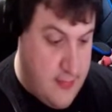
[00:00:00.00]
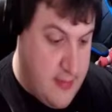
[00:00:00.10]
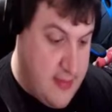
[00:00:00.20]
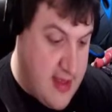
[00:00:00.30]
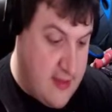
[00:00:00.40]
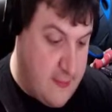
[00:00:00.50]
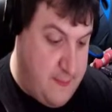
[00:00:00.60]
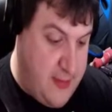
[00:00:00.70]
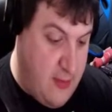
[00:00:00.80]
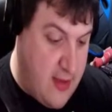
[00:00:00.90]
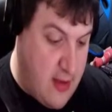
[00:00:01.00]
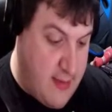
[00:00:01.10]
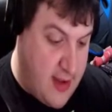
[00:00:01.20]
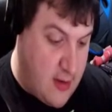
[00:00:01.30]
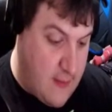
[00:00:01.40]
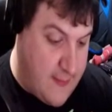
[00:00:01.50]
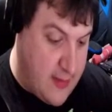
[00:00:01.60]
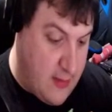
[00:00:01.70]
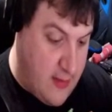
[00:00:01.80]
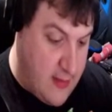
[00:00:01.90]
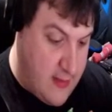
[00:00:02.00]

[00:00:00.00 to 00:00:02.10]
Thanks for puking on my carpet earlier.